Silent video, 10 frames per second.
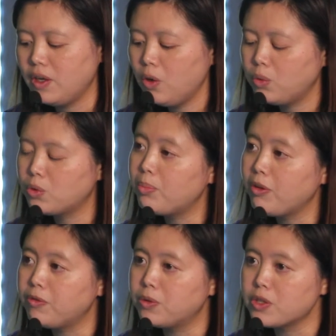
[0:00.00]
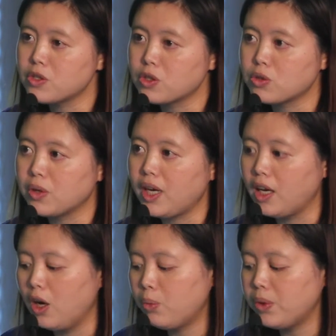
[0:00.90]
or before surgery
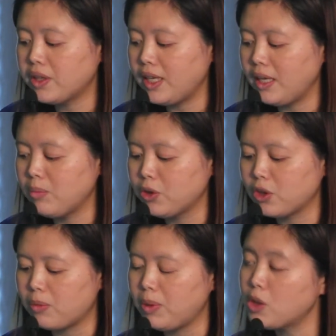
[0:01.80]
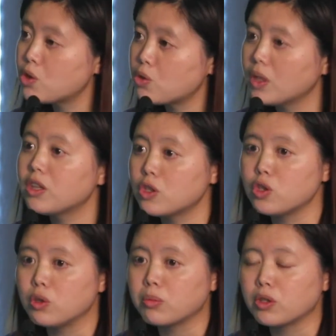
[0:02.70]
along with chemotherapy to shrink the
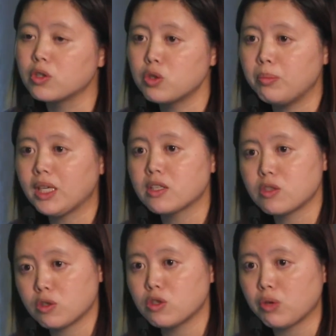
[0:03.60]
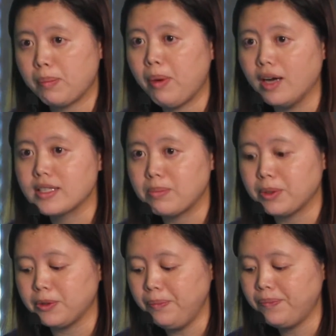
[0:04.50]
tumor to make a surgery
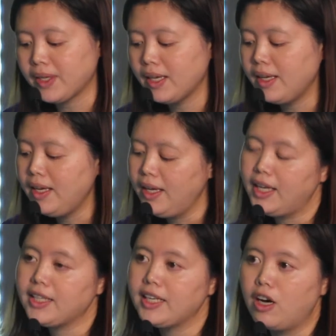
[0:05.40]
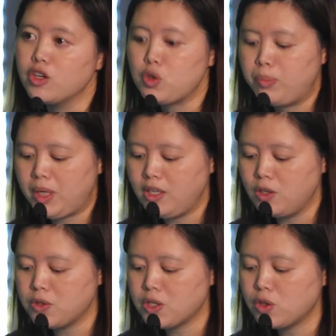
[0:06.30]
possible. It can also be
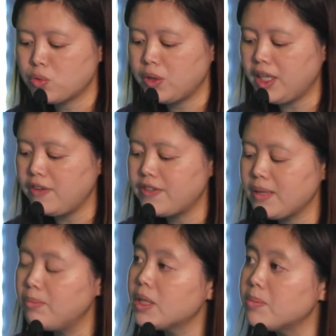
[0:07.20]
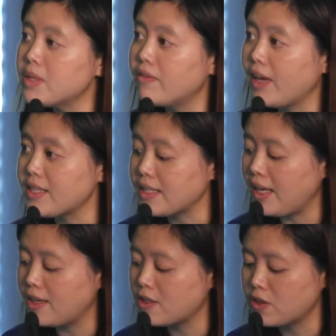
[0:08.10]
used to relieve symptoms of advanced
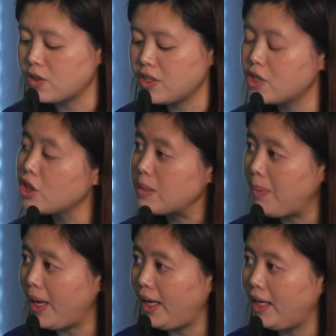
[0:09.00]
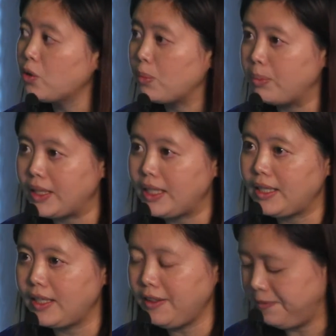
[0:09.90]
cancer, such as pain or
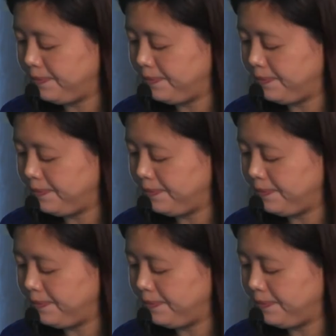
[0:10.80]
bleeding.